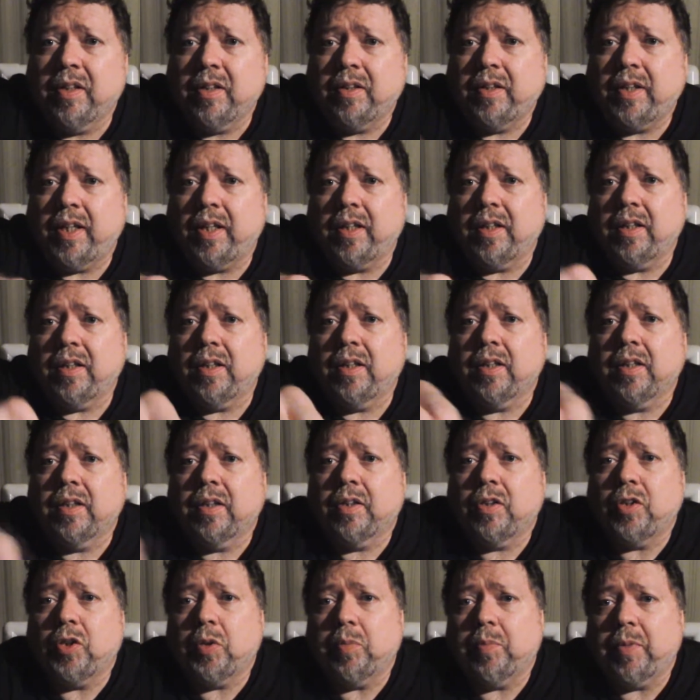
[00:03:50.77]
then
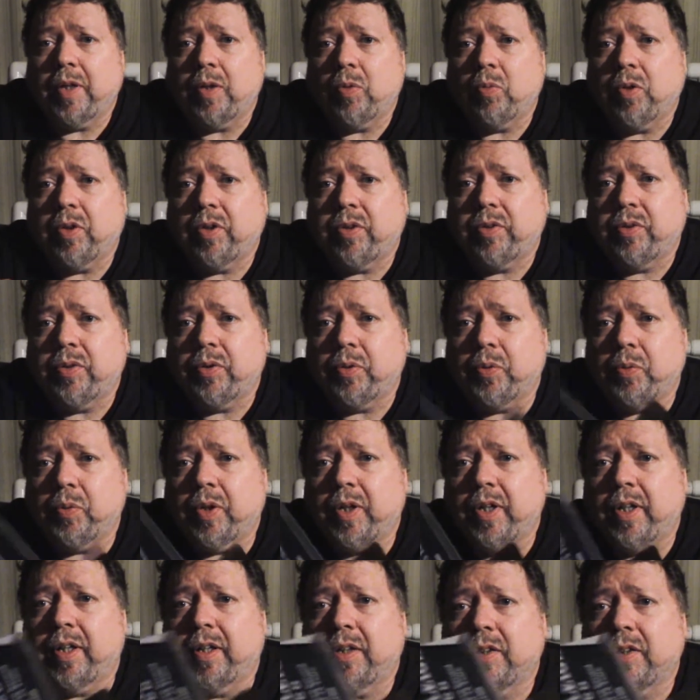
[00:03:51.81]
you may want to